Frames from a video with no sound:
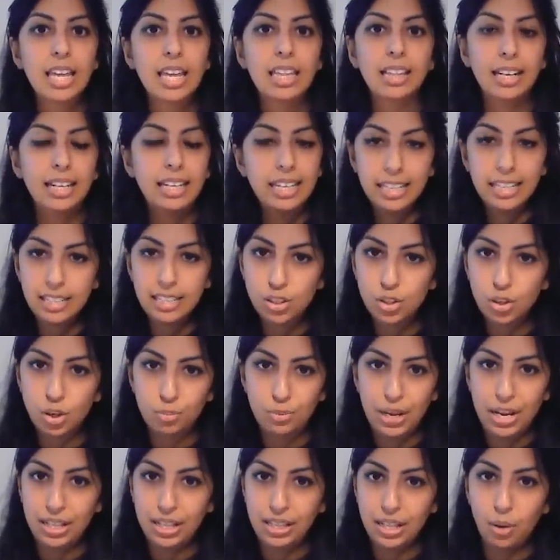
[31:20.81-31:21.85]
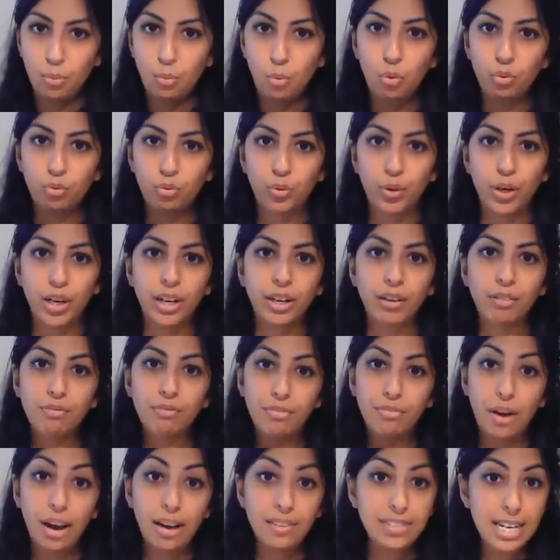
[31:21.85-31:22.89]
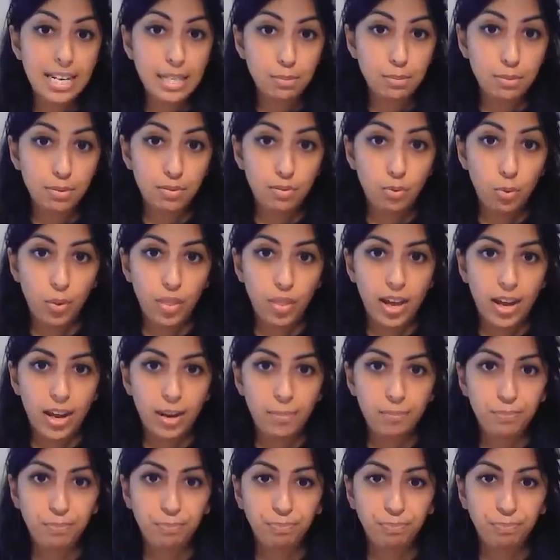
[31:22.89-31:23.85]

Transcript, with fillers: they need to stop taking their warfarin five days before that.